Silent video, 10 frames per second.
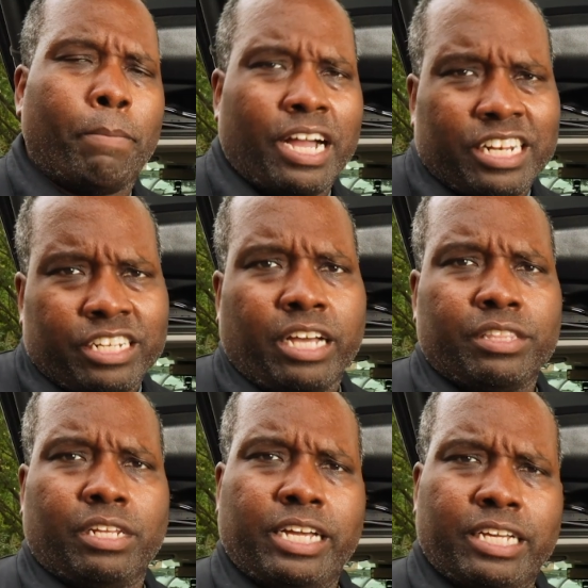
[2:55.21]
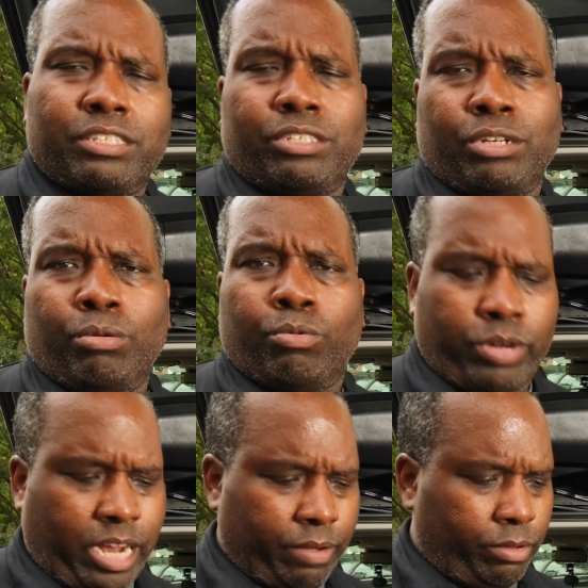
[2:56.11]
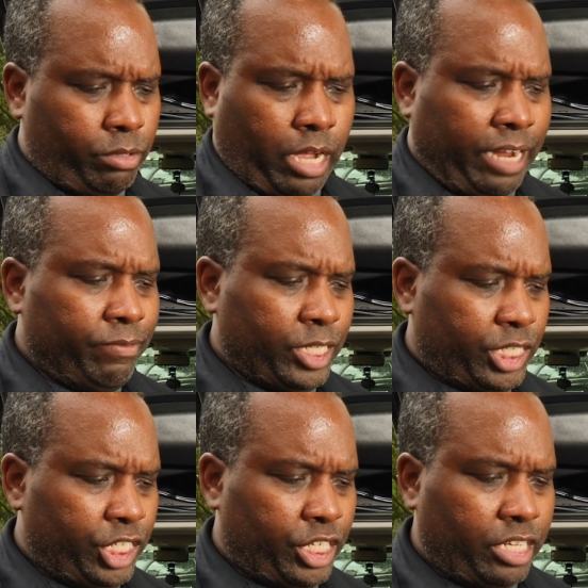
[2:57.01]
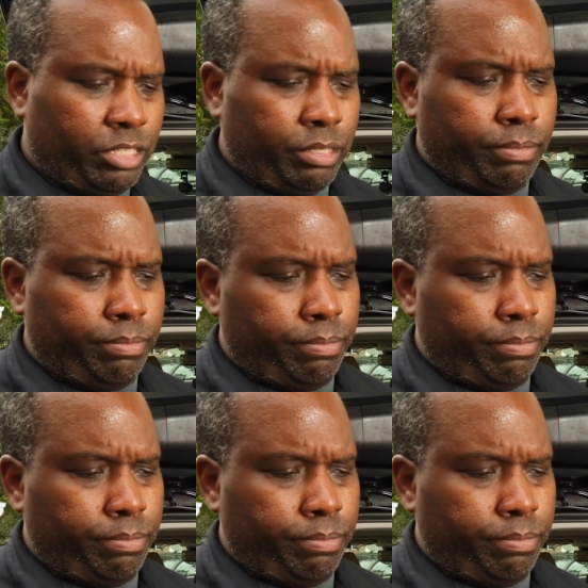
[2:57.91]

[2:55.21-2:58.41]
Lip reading: But nonetheless, so what I've just adjusted